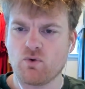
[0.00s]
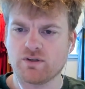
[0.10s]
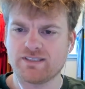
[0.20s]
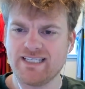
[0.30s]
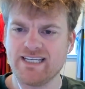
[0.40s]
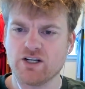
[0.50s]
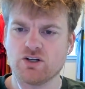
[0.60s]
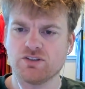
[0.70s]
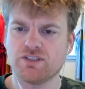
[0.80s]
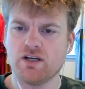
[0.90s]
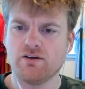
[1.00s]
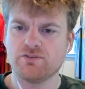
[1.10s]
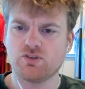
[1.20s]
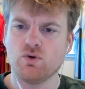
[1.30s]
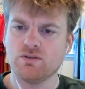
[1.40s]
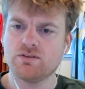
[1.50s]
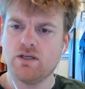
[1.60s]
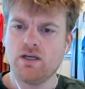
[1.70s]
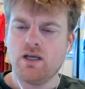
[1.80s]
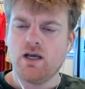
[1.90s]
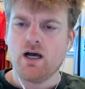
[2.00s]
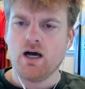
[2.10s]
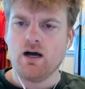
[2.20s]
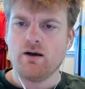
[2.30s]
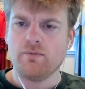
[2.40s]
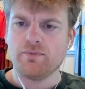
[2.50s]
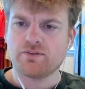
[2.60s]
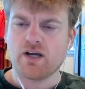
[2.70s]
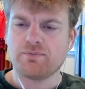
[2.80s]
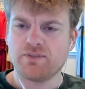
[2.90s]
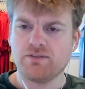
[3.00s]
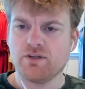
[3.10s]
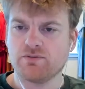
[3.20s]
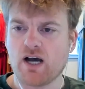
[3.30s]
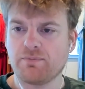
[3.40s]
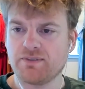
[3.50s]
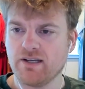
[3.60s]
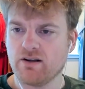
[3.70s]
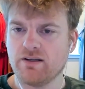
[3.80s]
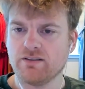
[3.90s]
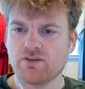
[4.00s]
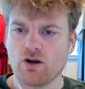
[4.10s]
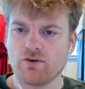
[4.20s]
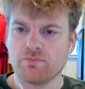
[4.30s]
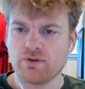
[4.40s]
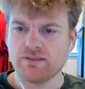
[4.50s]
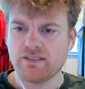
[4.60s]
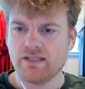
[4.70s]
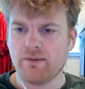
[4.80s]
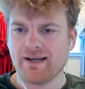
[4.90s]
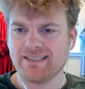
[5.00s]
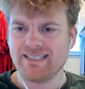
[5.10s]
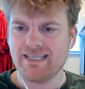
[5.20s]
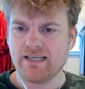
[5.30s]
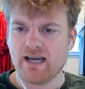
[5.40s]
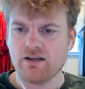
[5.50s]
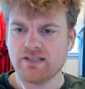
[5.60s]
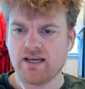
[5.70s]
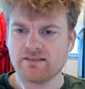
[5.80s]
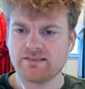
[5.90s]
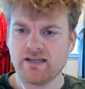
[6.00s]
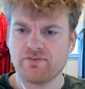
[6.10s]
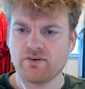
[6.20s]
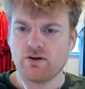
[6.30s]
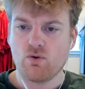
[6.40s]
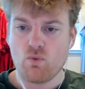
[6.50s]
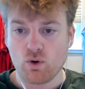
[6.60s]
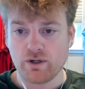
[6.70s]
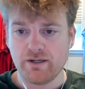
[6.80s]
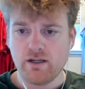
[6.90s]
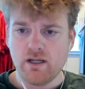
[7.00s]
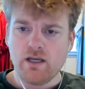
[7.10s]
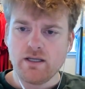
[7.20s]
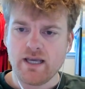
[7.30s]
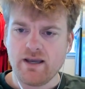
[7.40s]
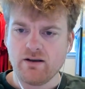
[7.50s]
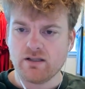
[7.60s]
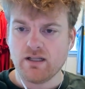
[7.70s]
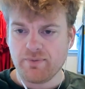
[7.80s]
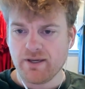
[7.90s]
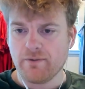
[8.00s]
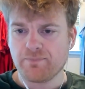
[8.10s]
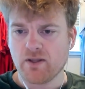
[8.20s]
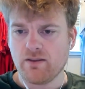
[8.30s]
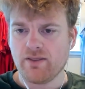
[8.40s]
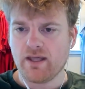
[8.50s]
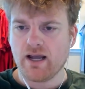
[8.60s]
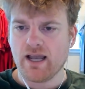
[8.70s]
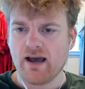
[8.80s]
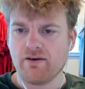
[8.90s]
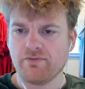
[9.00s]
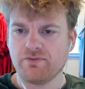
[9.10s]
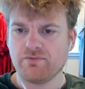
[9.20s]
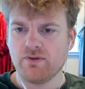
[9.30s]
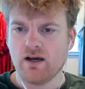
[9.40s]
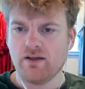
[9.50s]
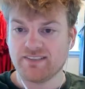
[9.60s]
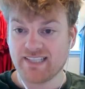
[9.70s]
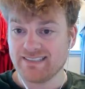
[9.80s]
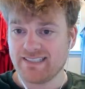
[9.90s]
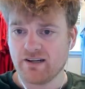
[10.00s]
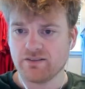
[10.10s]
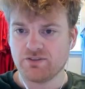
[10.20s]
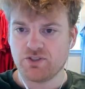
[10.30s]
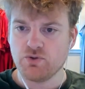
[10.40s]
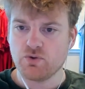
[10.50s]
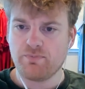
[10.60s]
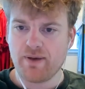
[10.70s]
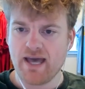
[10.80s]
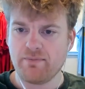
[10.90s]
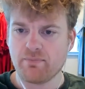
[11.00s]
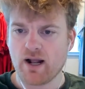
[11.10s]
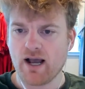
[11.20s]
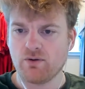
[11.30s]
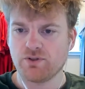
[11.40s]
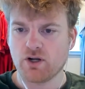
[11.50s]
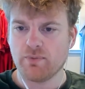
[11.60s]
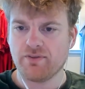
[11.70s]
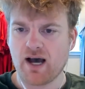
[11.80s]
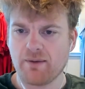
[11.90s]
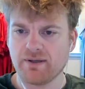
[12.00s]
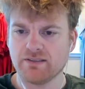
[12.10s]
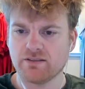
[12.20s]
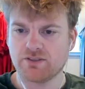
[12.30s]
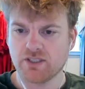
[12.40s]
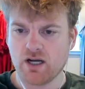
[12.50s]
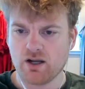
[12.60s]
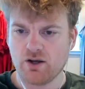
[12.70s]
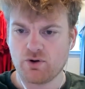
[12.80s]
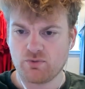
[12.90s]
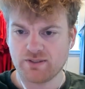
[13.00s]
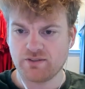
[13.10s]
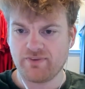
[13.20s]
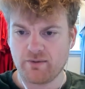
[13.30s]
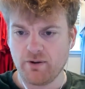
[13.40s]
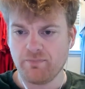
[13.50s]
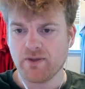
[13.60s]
tiers of schools. Your top tier is Harvard, Princeton, MIT, Caltech, Stanford, Wharton, Yale, and Columbia. Then I have the second tier is Duke, Penn, Brown, Dartmouth, Hopkins, Chicago, Northwestern, Vanderbilt.